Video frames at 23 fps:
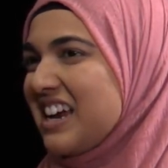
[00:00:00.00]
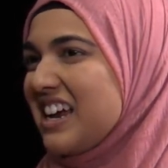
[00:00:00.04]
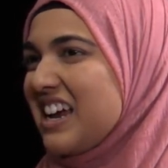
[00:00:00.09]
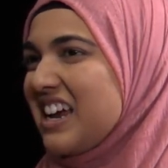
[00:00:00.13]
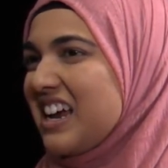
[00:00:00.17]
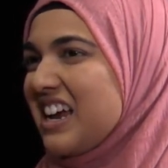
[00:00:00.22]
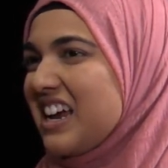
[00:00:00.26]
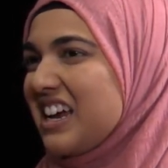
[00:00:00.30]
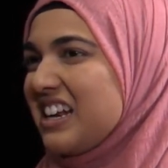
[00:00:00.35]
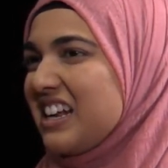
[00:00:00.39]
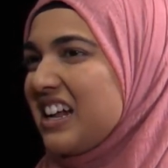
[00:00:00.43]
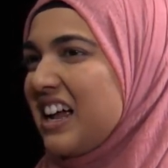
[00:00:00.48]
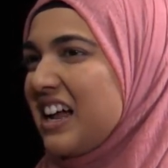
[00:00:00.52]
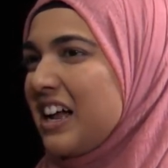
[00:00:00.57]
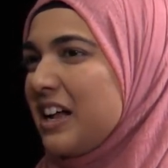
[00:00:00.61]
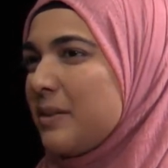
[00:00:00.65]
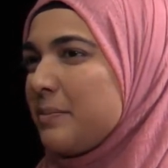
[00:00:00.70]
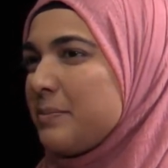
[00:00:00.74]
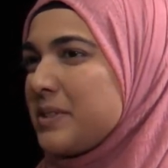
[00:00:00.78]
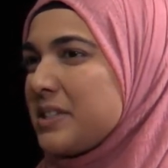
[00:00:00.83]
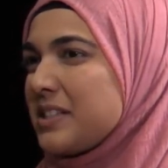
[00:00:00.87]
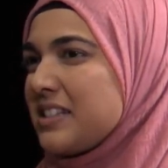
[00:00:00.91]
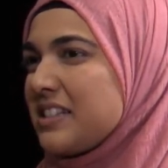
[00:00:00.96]
it
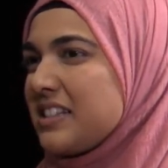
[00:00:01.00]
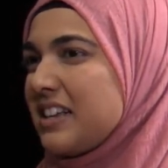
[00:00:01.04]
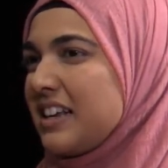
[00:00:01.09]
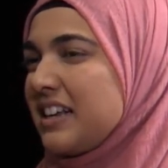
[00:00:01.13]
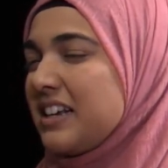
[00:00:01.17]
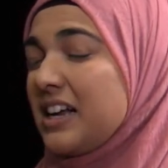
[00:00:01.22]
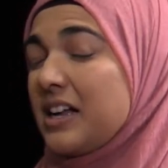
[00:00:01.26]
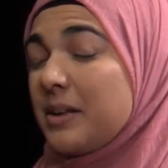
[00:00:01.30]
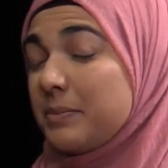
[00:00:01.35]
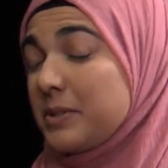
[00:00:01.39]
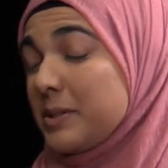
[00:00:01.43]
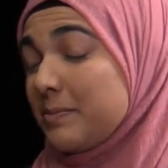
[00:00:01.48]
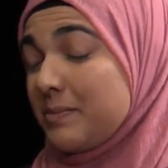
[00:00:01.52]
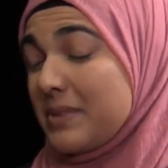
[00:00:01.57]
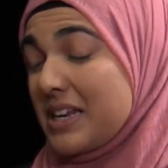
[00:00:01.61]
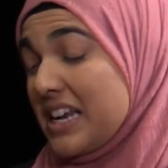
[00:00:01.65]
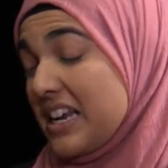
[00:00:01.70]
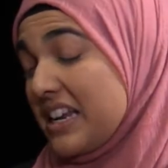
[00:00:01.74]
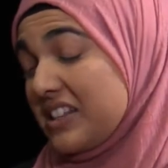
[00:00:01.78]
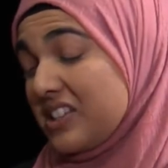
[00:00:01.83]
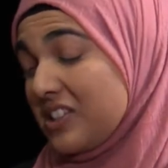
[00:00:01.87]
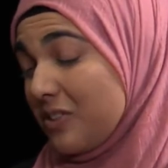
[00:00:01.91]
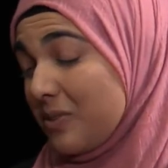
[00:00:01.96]
helps it helps
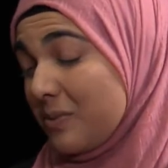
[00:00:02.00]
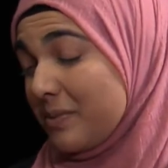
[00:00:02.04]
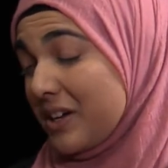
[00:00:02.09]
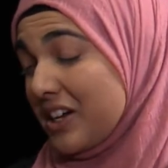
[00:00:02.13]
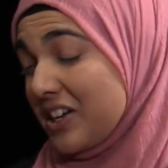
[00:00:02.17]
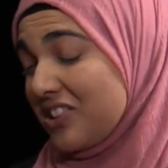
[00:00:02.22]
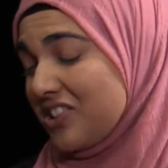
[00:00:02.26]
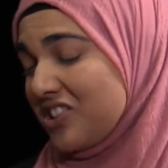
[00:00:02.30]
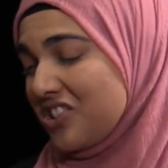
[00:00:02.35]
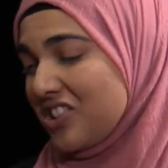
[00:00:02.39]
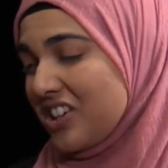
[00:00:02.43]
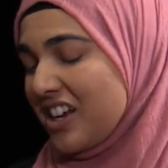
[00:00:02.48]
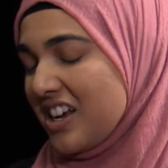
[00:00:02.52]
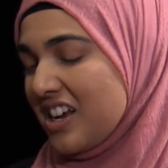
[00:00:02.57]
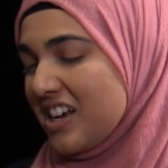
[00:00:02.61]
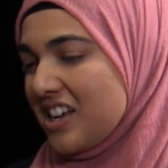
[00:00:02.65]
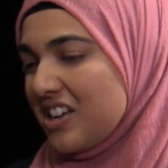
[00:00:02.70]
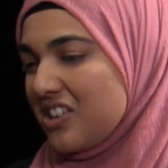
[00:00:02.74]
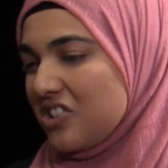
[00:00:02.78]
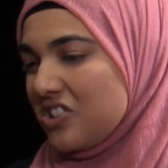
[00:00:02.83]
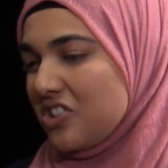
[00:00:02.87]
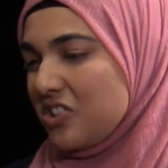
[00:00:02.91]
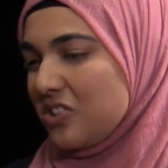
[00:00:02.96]
me so much
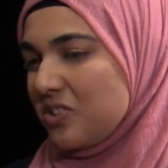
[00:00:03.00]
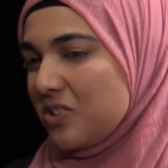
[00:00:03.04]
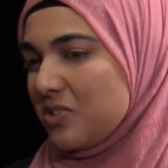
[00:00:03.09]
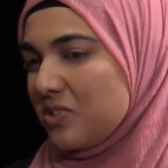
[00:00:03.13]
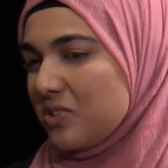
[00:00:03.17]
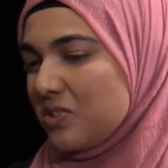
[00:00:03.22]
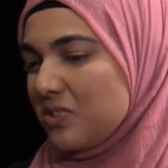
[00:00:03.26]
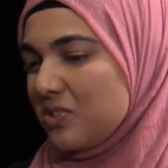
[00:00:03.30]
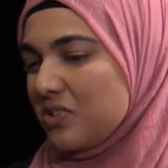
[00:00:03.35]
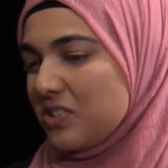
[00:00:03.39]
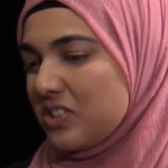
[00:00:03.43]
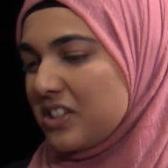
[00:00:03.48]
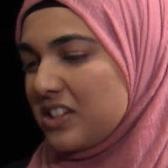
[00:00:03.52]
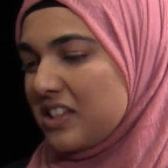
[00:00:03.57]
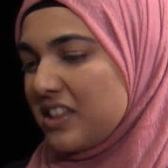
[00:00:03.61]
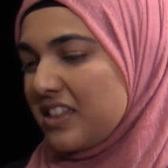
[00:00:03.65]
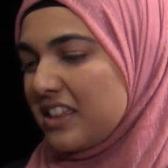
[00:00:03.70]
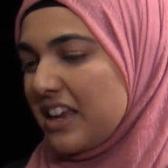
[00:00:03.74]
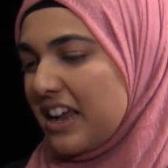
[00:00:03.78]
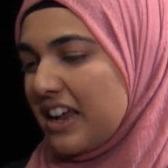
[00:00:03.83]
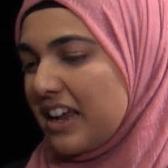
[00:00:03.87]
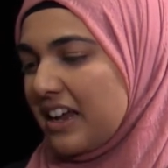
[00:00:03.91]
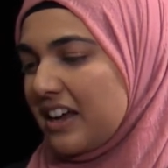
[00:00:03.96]
to to
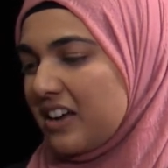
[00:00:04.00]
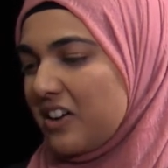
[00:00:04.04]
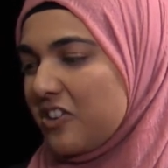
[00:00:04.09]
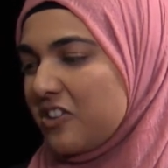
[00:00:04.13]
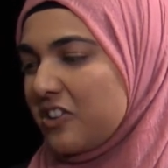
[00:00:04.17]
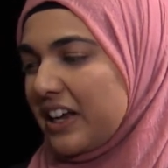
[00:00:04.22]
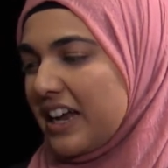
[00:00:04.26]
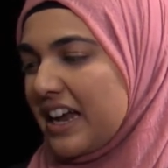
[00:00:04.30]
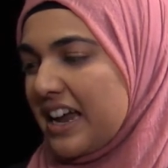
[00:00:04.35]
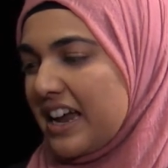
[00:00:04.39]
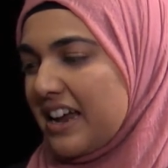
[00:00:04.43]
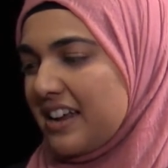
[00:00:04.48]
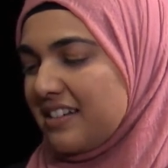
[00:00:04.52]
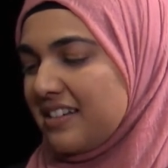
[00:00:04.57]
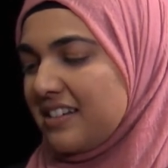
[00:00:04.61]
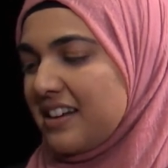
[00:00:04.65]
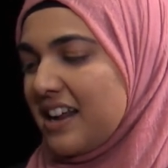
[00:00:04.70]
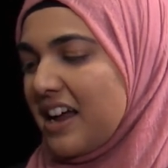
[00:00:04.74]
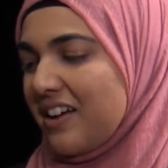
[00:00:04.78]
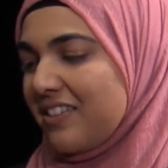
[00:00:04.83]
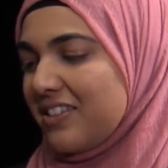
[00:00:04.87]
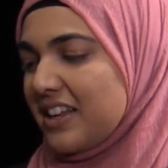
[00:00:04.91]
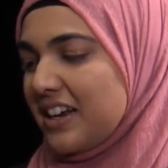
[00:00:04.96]
think, okay,
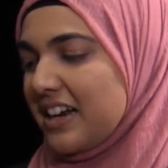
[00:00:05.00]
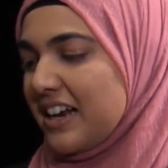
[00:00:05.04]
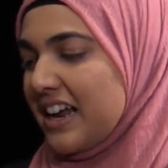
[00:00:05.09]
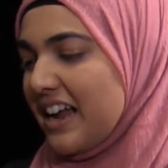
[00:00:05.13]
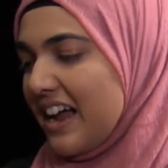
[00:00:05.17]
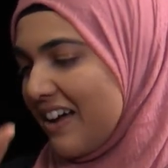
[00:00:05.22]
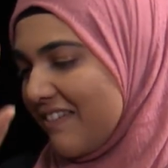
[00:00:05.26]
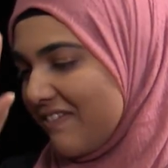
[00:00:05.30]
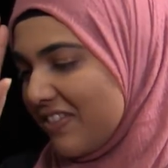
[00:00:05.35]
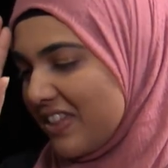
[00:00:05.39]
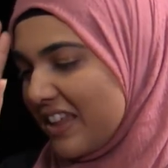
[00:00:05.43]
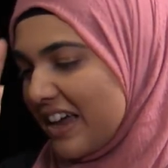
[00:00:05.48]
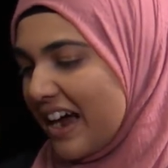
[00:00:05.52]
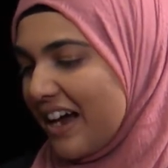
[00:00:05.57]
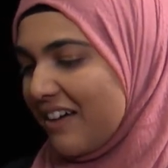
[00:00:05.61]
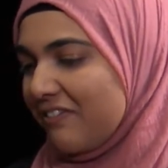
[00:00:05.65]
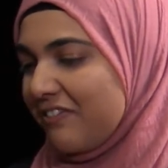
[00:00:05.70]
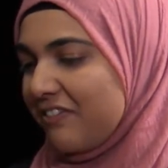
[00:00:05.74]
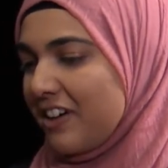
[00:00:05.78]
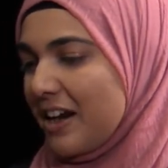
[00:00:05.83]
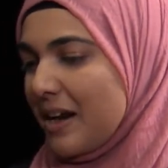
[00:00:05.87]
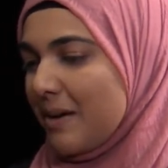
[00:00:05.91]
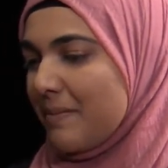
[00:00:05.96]
now that I have that
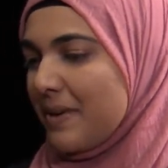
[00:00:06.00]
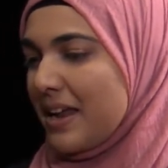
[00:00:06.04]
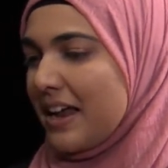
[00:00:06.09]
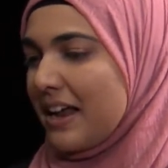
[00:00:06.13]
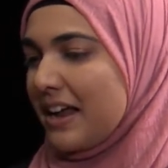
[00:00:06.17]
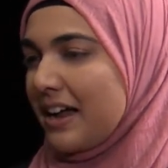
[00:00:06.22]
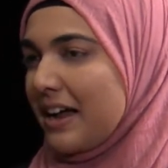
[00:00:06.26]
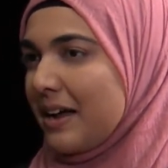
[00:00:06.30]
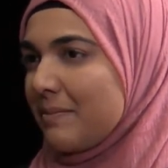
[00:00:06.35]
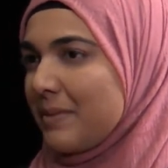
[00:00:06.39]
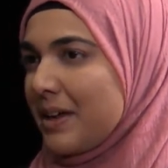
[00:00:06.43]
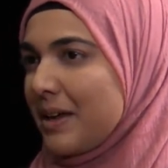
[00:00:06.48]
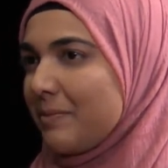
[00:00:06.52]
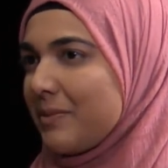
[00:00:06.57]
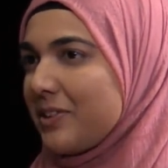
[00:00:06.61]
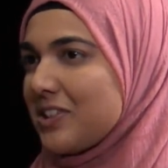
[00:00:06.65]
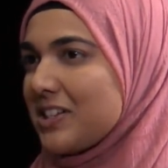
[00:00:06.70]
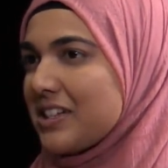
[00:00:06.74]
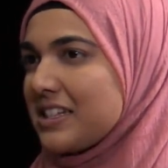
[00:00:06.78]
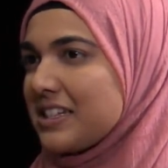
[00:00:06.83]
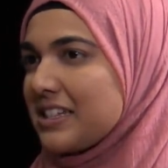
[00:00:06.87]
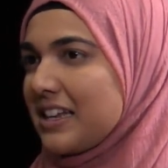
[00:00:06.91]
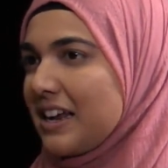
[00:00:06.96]
framing, I'm able
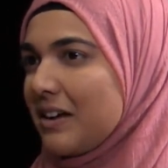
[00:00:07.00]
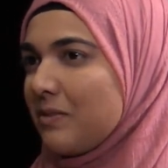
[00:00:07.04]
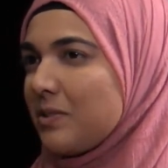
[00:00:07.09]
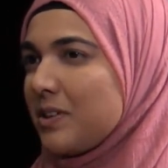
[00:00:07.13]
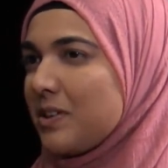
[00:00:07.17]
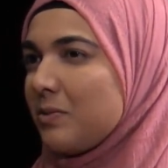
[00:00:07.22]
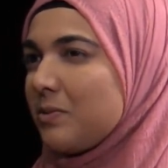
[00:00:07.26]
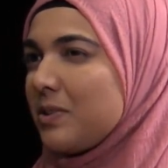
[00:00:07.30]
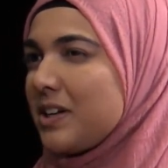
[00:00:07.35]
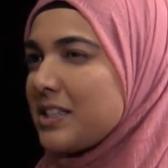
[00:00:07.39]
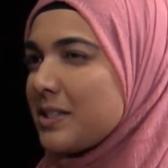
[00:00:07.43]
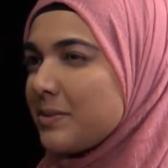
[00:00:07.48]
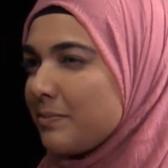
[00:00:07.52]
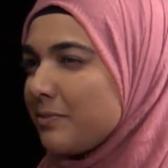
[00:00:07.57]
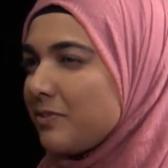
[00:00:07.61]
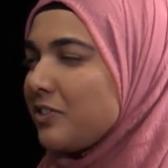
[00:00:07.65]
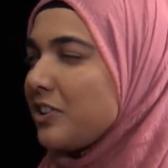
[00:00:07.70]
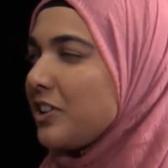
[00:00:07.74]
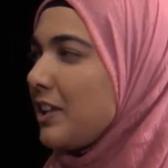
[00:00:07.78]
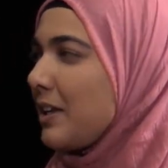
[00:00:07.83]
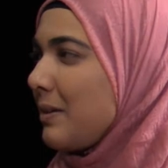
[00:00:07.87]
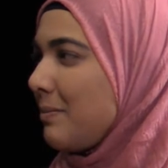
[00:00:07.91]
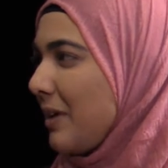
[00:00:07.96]
to say, well, what's
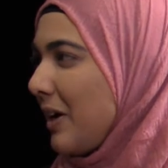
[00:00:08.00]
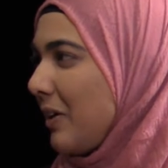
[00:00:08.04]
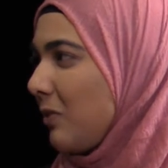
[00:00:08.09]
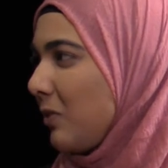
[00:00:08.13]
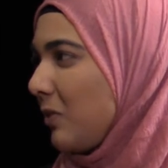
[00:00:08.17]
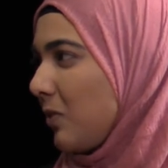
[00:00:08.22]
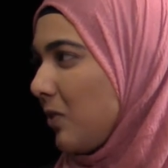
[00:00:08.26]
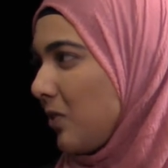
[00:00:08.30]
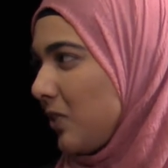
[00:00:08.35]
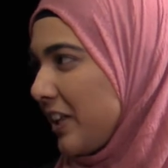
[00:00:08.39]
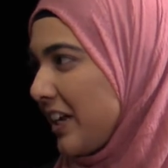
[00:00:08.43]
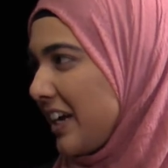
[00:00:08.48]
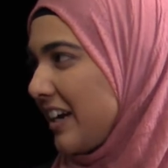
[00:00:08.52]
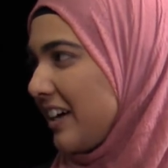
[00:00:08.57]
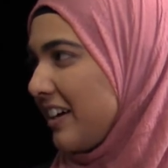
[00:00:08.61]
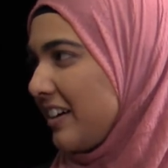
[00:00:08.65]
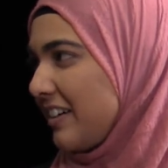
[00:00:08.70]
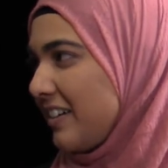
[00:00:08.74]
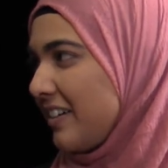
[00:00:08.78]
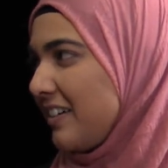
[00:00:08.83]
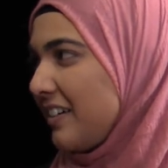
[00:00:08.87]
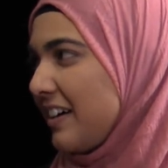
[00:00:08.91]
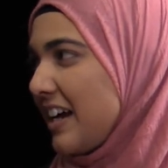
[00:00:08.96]
really my role
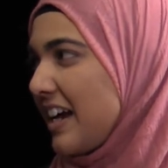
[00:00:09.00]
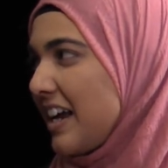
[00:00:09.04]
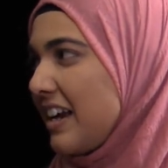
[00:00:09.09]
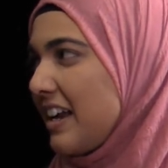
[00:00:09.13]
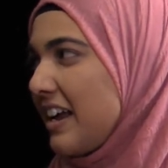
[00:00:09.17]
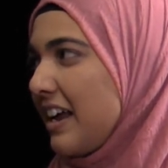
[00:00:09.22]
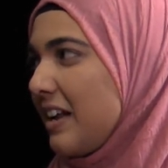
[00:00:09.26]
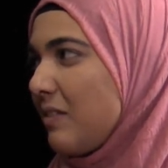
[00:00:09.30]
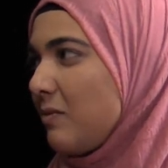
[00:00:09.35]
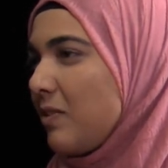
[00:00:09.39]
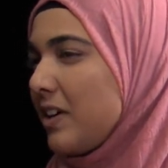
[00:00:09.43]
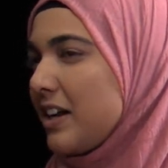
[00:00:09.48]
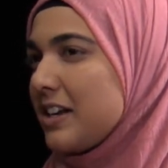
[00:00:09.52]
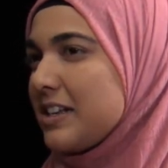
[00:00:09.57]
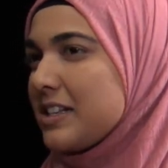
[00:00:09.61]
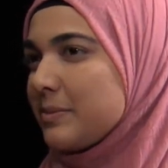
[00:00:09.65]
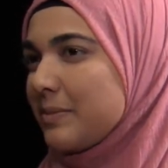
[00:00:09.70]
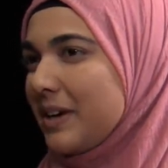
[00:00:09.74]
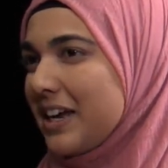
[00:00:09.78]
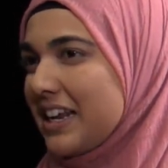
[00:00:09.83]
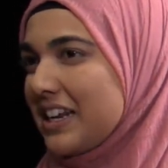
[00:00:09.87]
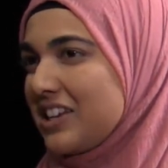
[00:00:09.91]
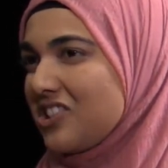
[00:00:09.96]
here, right? And what is
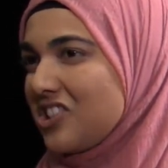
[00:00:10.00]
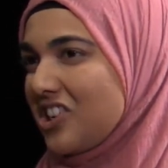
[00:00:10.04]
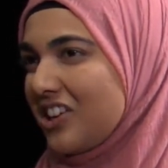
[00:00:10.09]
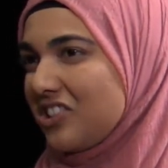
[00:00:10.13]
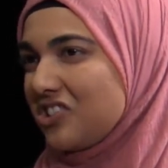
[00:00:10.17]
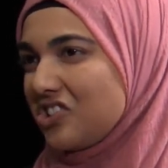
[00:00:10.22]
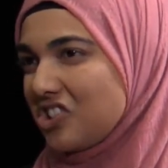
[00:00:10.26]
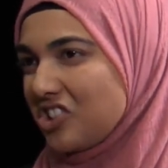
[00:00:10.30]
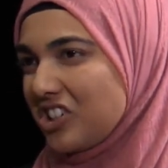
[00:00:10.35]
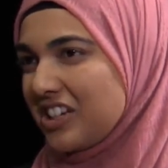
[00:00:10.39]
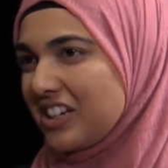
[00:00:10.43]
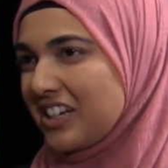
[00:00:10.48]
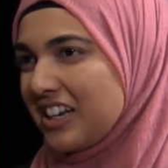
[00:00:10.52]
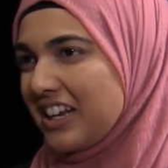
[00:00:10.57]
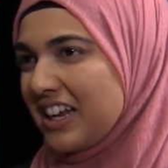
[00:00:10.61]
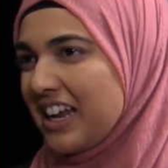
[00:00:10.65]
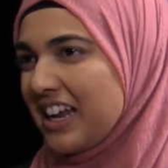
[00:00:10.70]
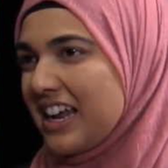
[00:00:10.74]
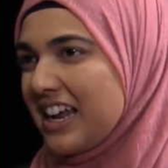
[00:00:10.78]
my intention?